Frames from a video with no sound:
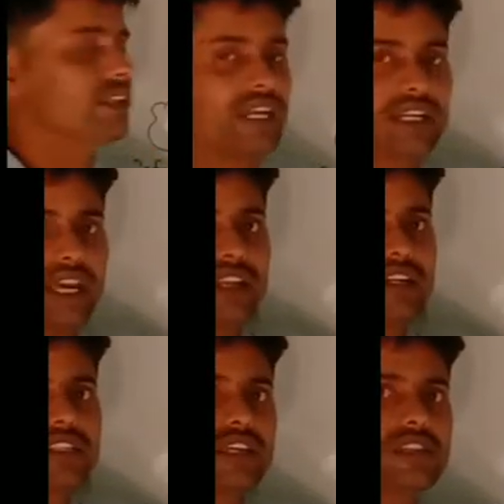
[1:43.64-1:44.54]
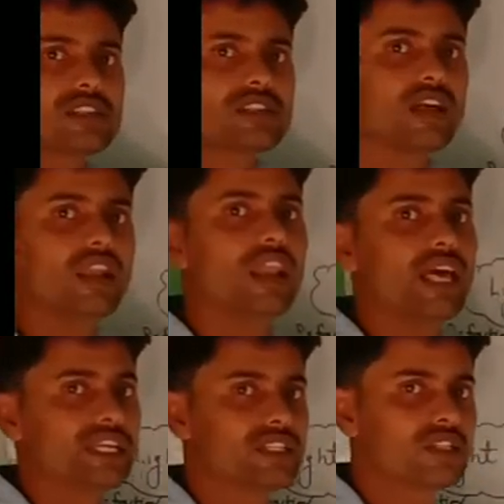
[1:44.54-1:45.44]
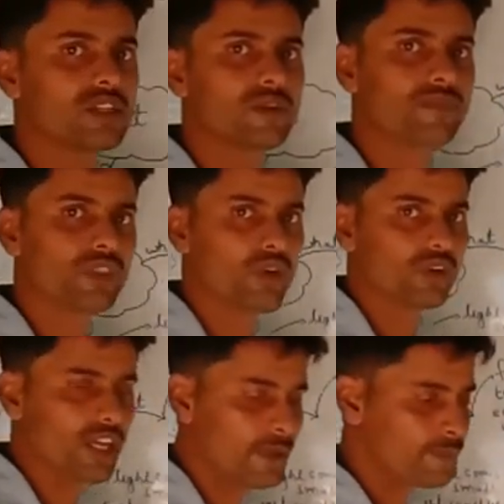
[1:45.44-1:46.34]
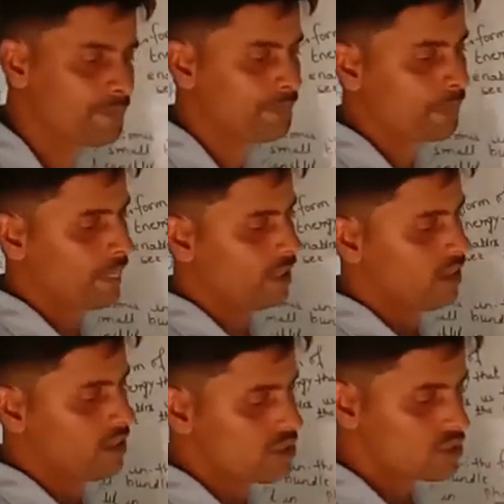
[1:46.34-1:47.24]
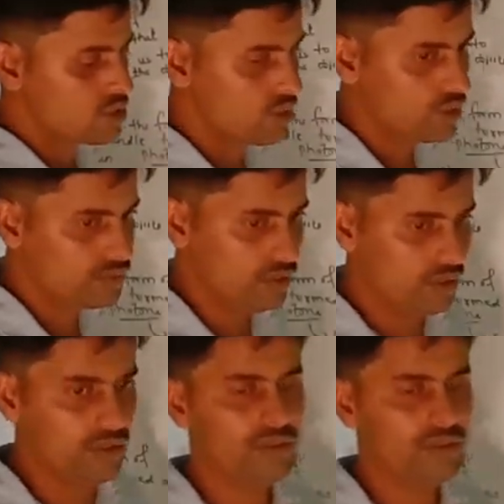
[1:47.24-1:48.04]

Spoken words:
that energy is light. Okay, so